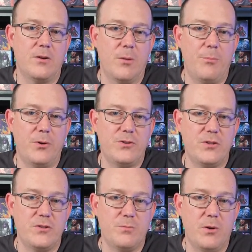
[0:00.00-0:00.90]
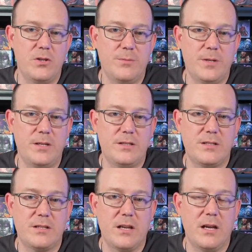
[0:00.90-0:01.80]
Got Bontu's
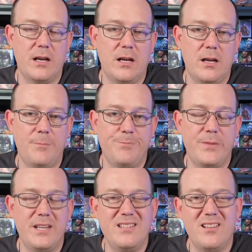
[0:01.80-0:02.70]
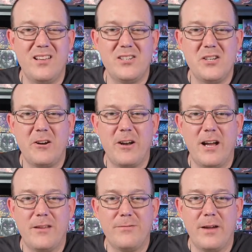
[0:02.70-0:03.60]
Monument. These are legendary
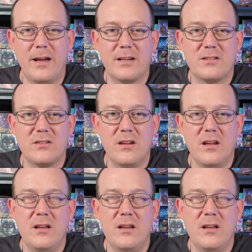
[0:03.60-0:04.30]
artifacts.